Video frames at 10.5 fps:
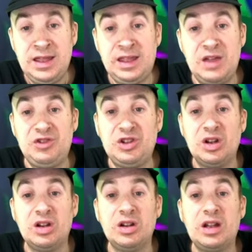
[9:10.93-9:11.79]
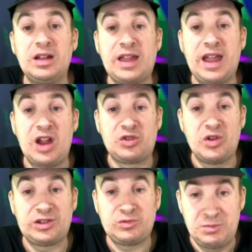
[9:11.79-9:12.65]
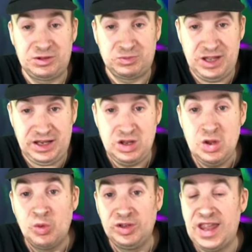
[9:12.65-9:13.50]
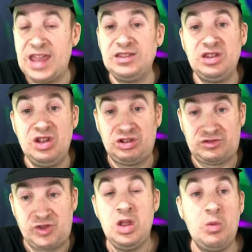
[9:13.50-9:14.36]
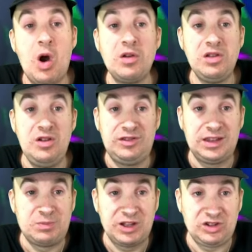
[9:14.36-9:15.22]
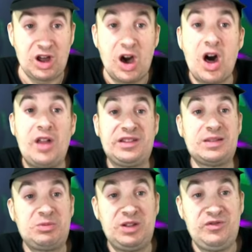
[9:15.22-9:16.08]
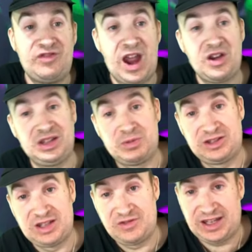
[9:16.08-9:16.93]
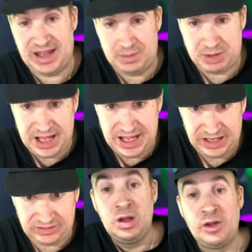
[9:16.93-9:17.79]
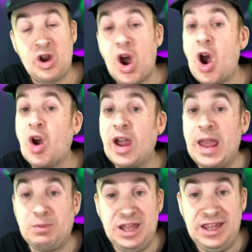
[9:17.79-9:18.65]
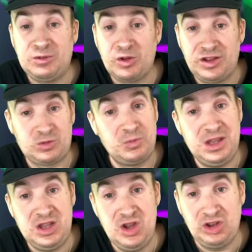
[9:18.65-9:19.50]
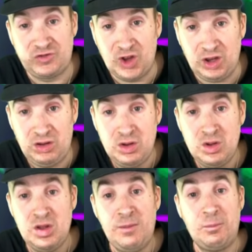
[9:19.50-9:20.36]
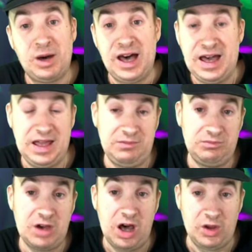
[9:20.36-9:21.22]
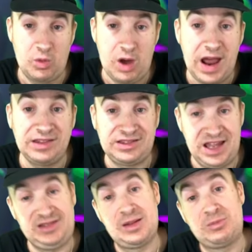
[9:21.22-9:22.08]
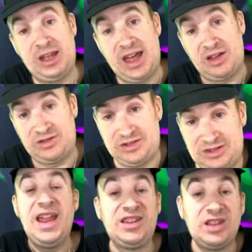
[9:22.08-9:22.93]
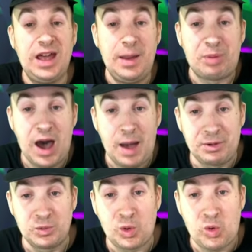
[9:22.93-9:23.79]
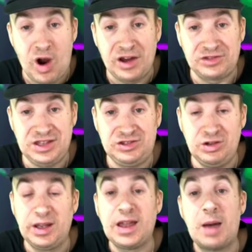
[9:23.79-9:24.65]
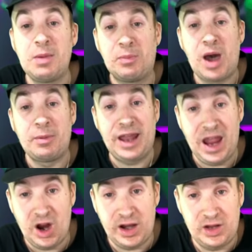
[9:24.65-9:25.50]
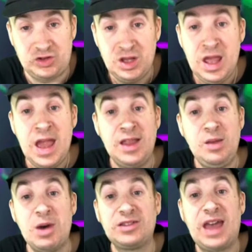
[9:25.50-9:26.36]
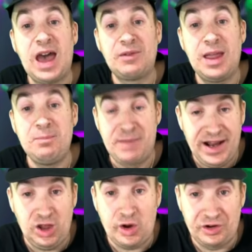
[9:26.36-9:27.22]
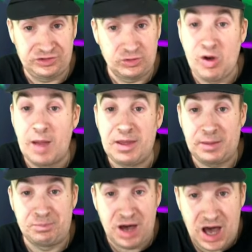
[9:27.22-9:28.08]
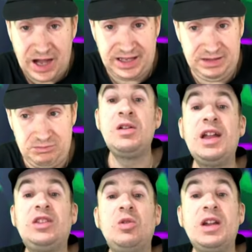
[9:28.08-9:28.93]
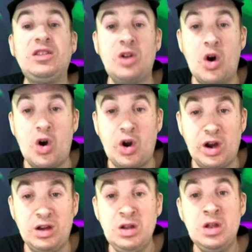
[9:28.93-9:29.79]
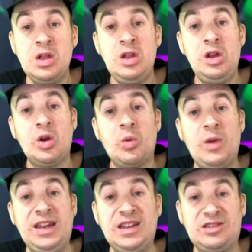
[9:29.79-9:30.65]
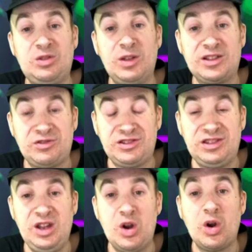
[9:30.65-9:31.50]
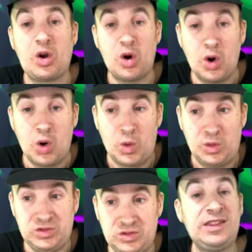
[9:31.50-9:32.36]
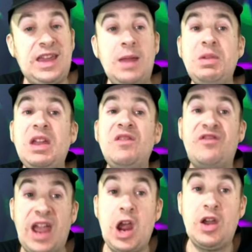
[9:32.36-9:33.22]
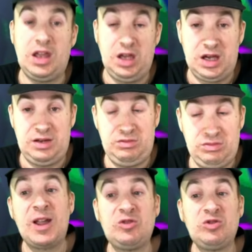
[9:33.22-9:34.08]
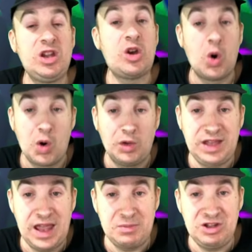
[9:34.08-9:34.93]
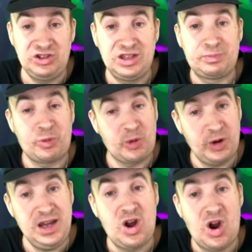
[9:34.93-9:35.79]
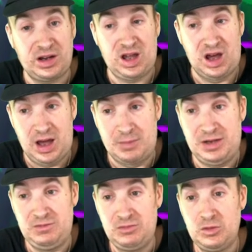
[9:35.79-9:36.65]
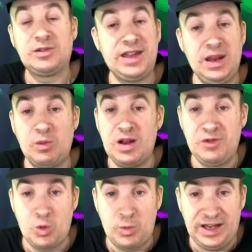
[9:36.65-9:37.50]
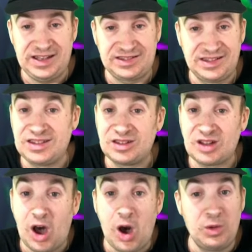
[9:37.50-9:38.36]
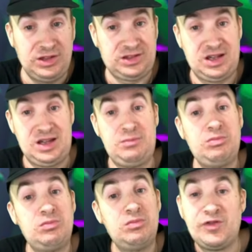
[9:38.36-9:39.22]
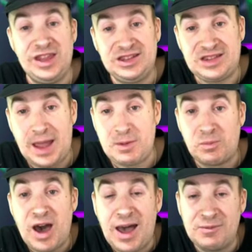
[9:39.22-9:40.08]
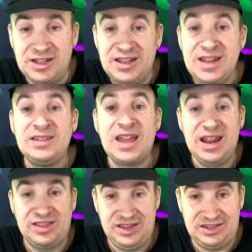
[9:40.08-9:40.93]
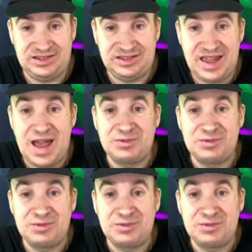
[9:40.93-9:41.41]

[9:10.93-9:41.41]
gives your character a swim speed, which isn't useful. You won't use this much at all except in very specific campaigns. There are APs where this would be useful, but otherwise take something else. Insulated Poppet requires the Tsukigami Poppet heritage, and you must have a metal or ceramic body. You get to ignore your weakness to electricity or cold. This can be very good. Especially cold damage is pretty darn common. So getting rid of your weaknesses is always good. If you're this type of Poppet, take this.